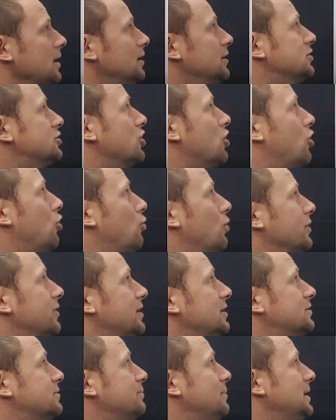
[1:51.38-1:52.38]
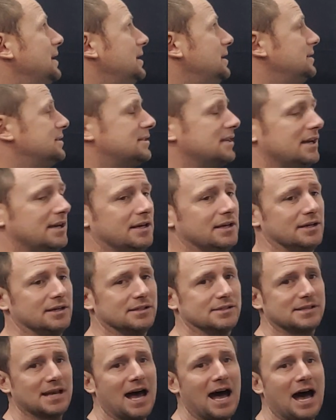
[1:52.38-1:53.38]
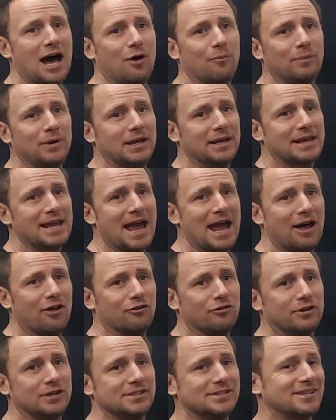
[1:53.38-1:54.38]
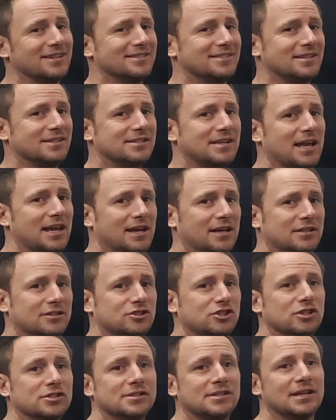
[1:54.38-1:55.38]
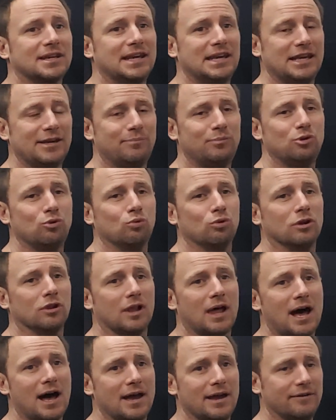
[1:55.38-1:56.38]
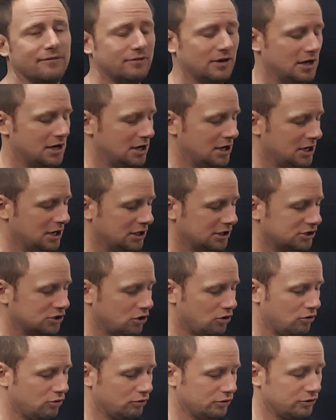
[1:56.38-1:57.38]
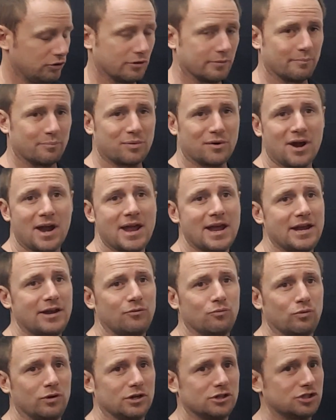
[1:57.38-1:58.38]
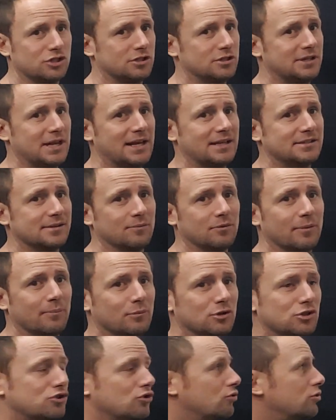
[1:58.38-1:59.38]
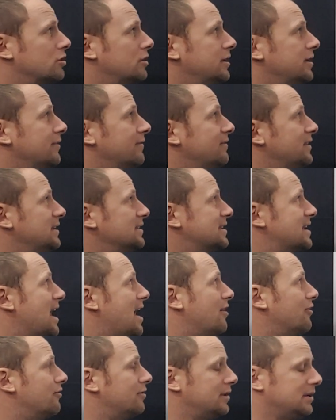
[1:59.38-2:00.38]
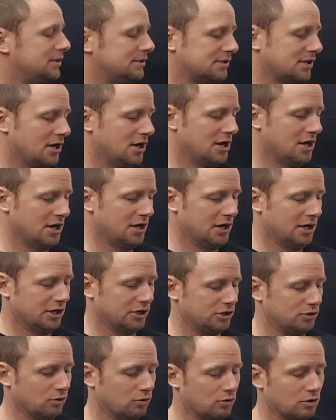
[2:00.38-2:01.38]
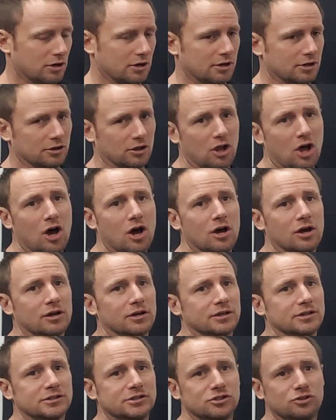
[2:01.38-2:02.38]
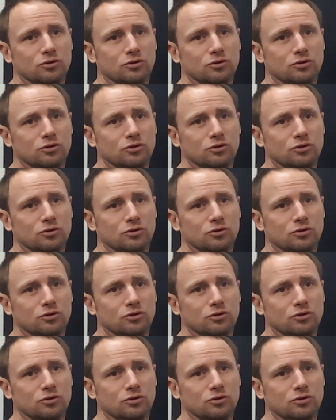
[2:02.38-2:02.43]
So what this means is how many calories does it take just to keep you alive? So your brain, which takes up the majority of these calories, your lungs,